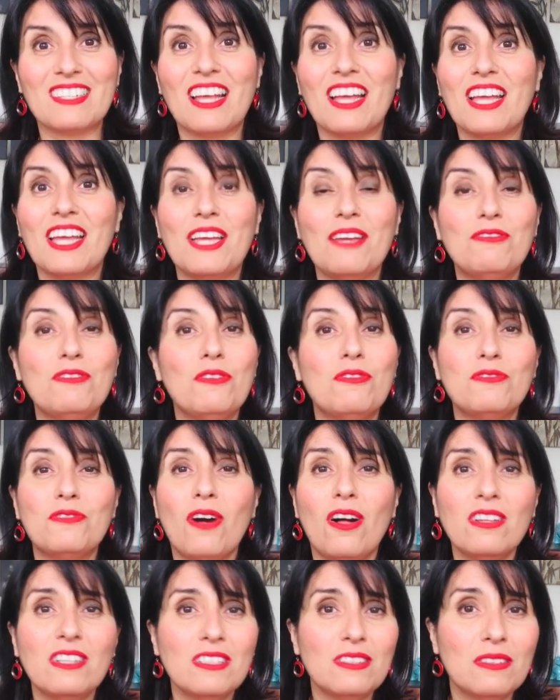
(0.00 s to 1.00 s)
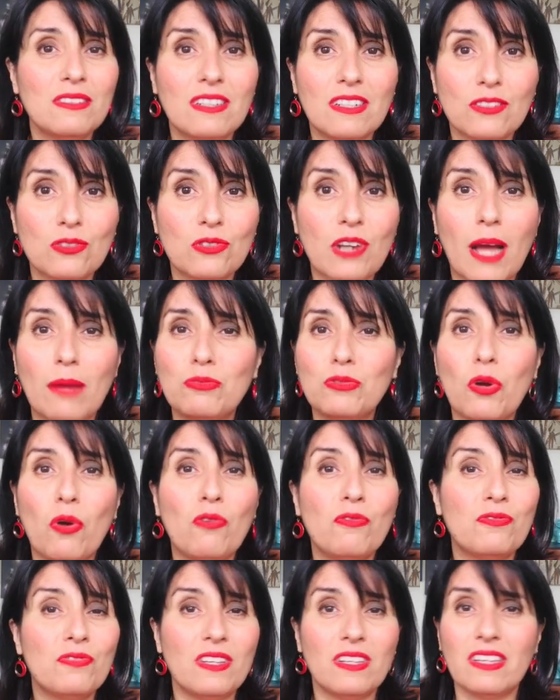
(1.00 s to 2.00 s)
if you fall into their trap, don't
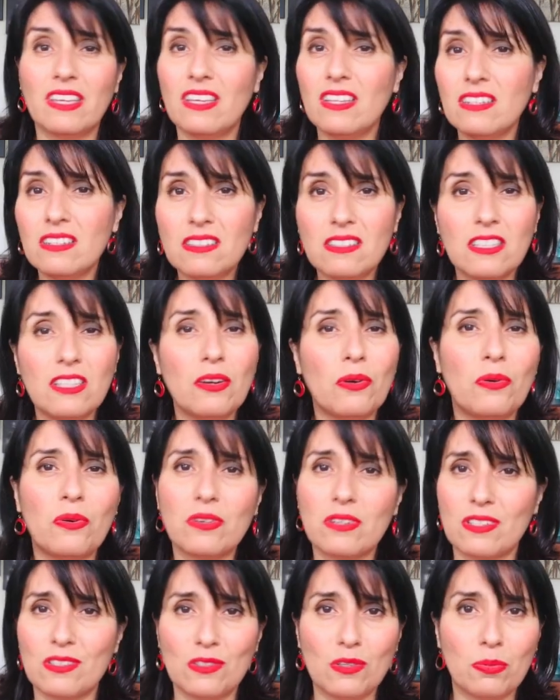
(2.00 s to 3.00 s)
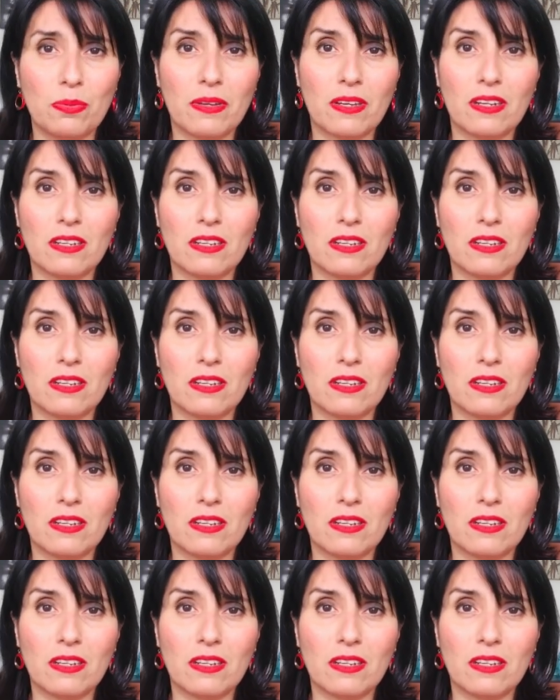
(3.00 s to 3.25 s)
feel guilty or stupid.